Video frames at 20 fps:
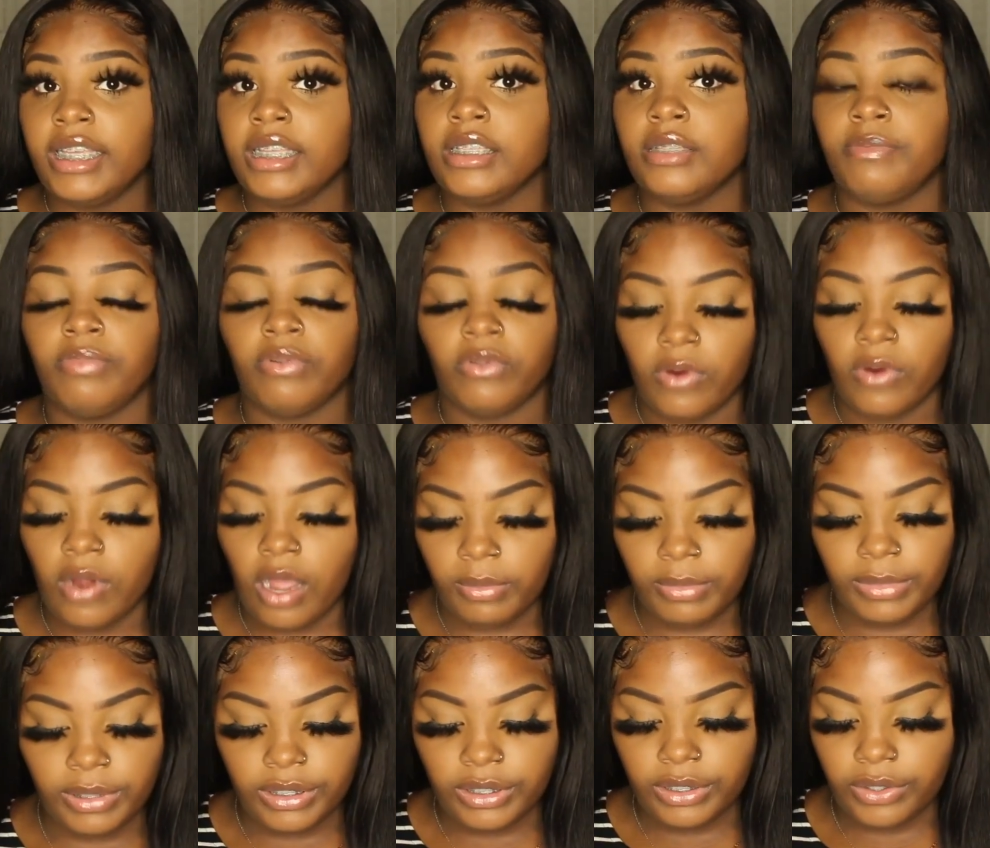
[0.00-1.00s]
can
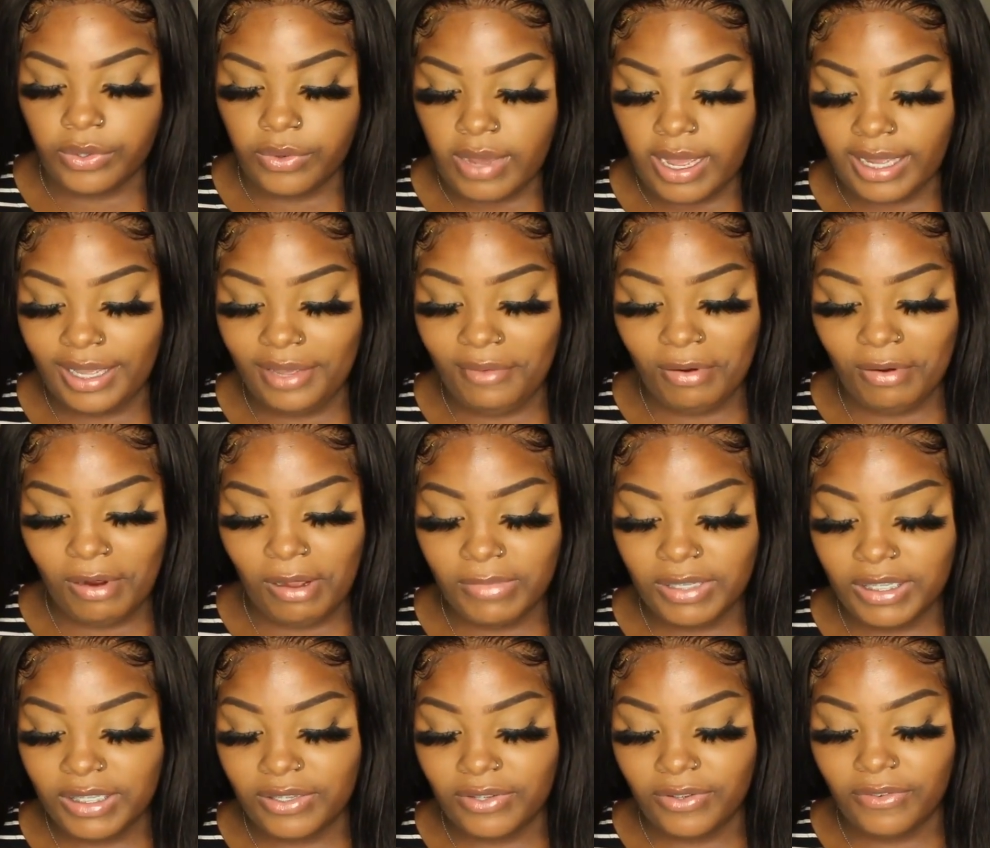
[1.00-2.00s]
promise you
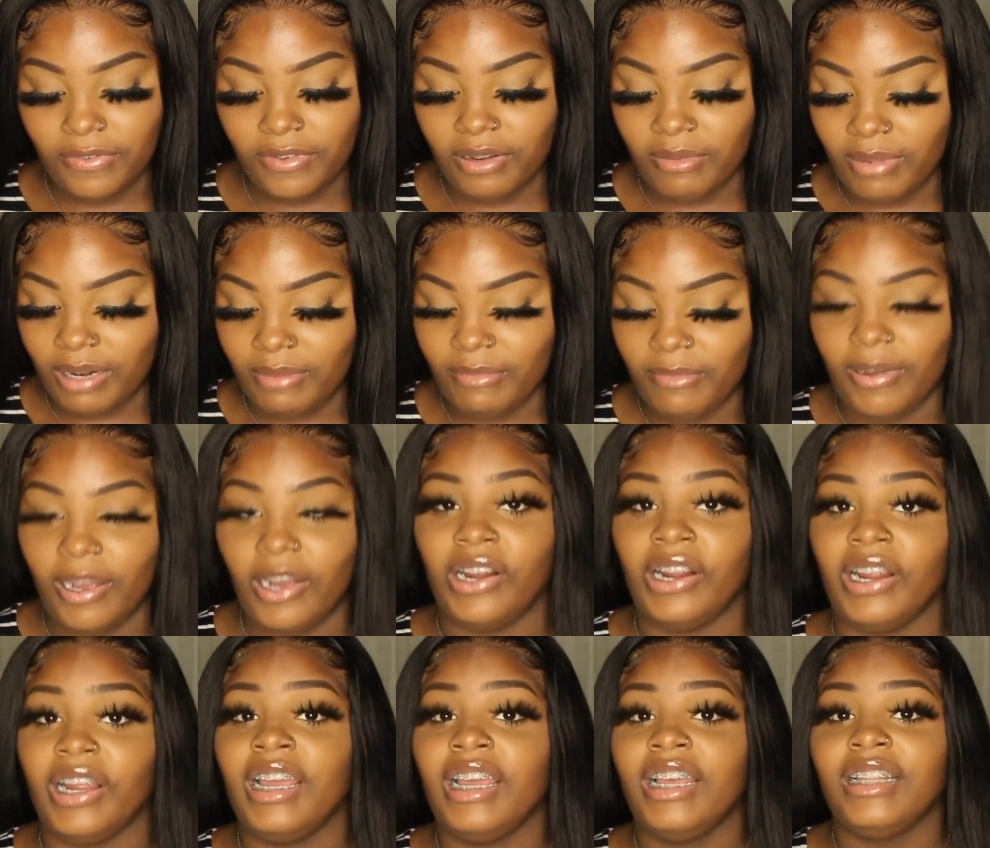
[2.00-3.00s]
from the bottom of my
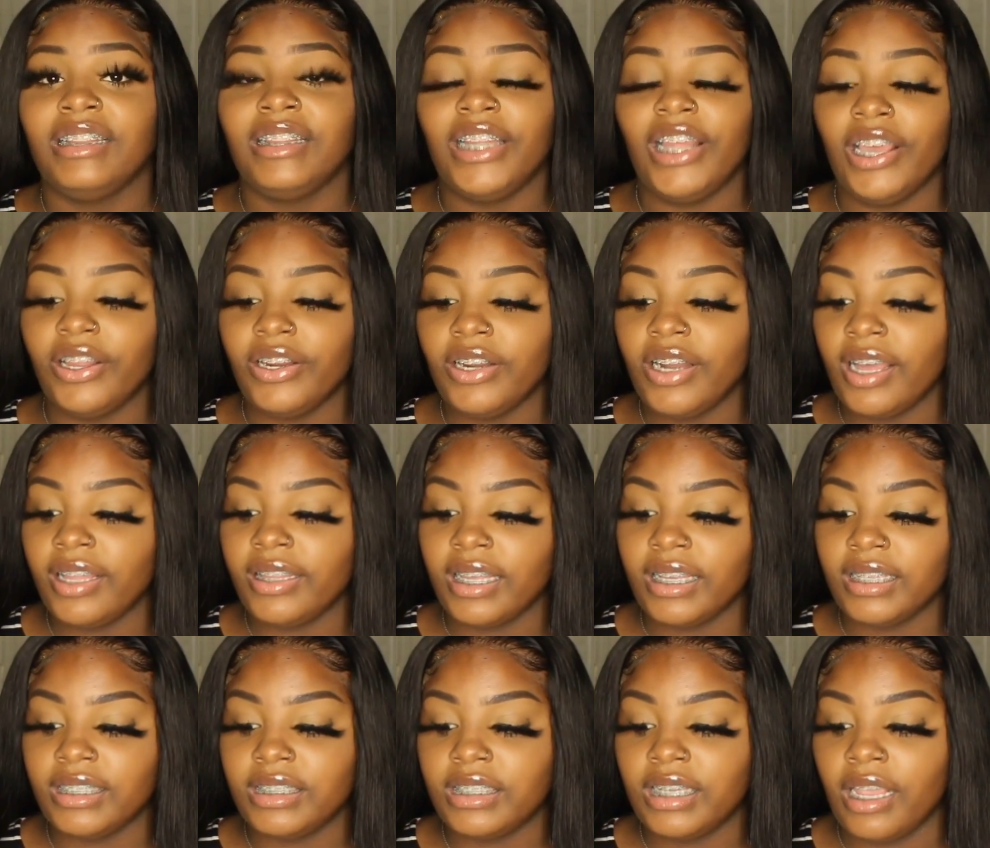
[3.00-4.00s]
heart, they're not
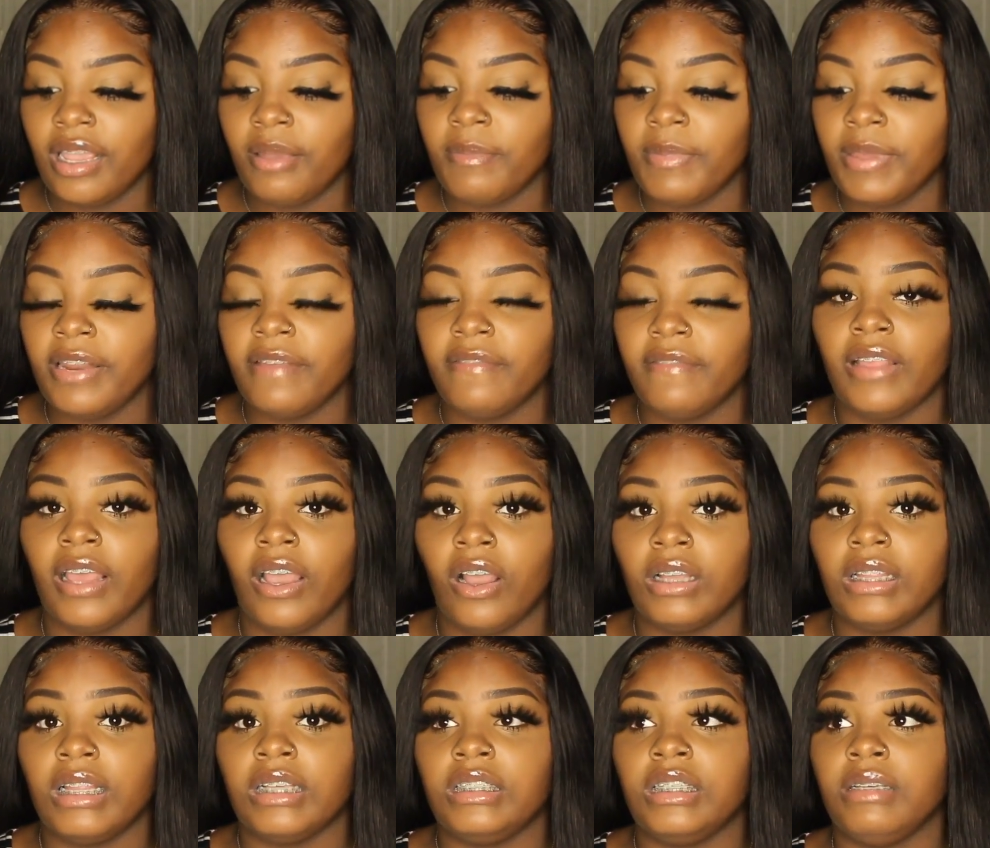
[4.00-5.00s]
that cheap, and if they
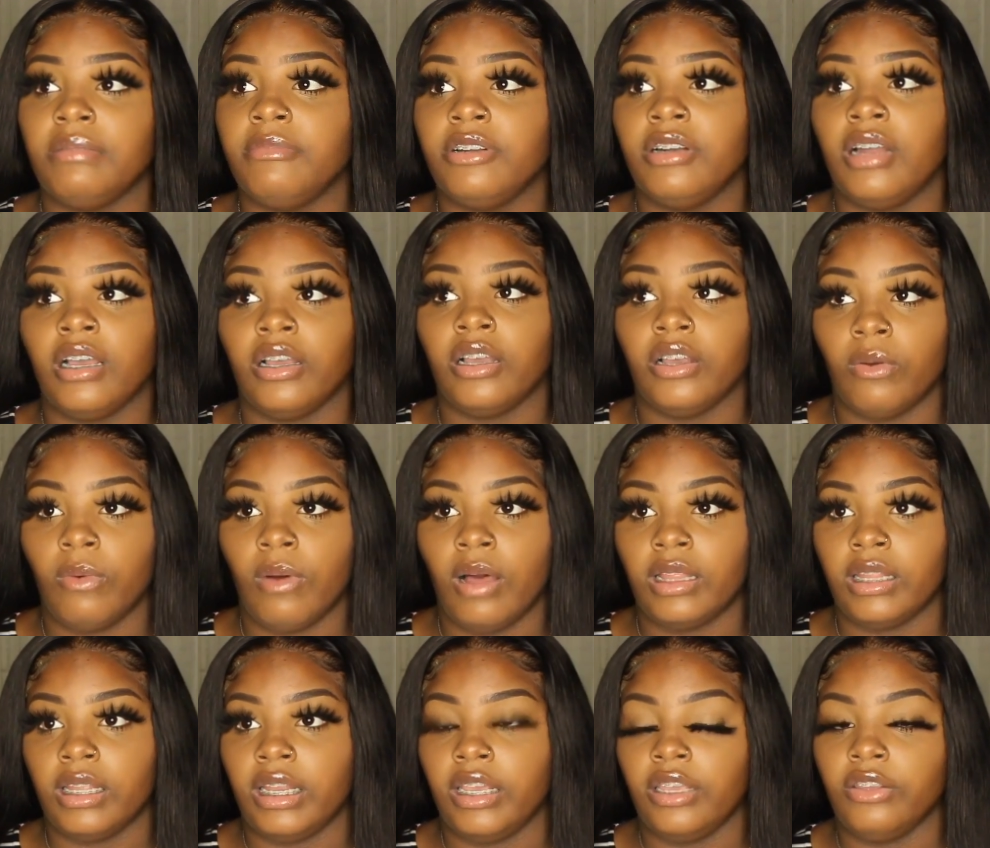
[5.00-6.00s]
are that cheap, they're not good
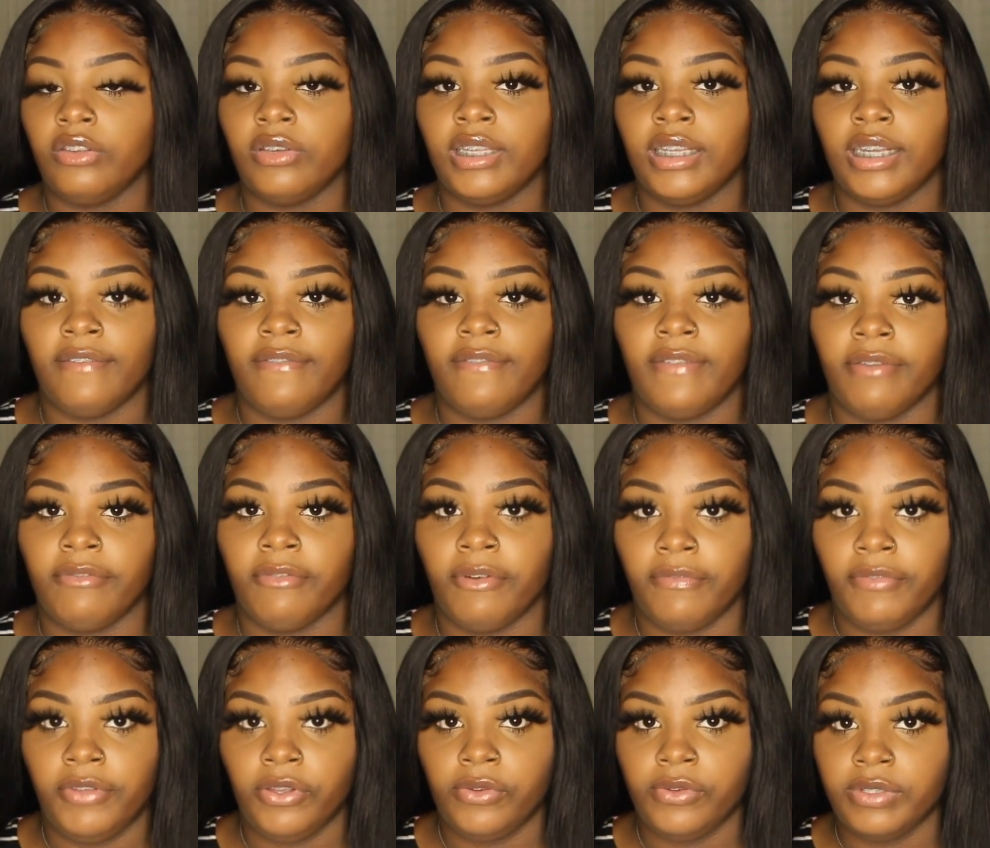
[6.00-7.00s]
quality, and you cannot find
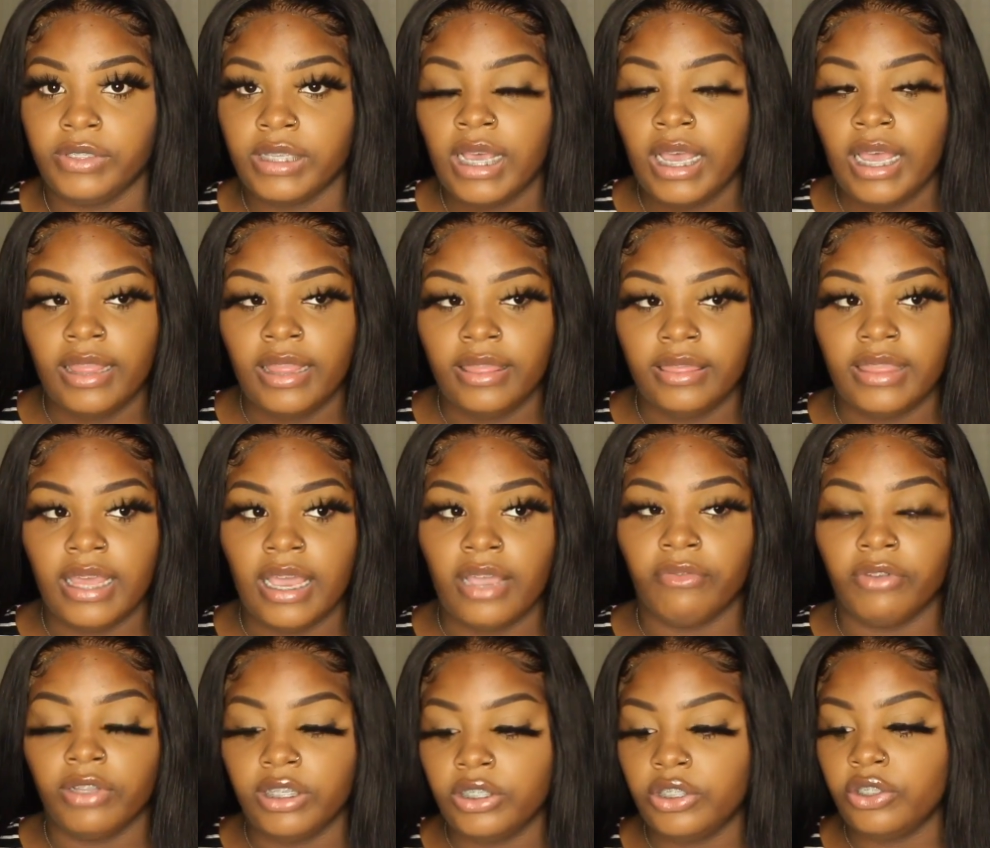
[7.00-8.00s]
reviews
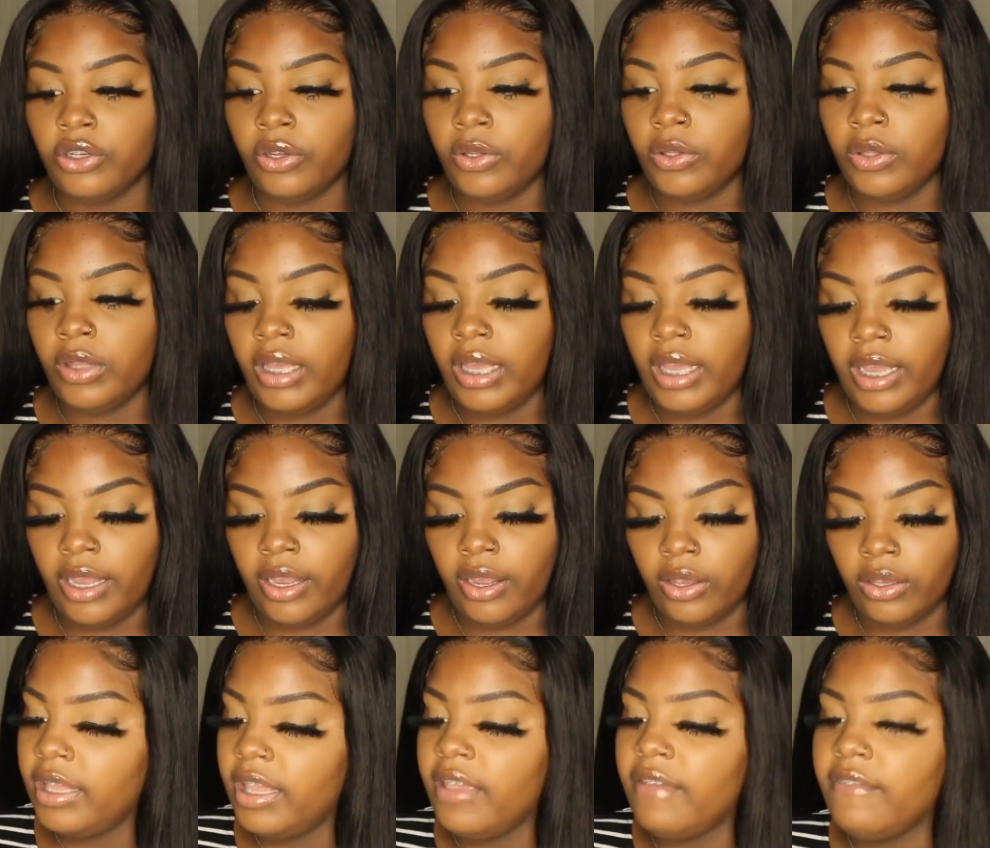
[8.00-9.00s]
that really show you the hair.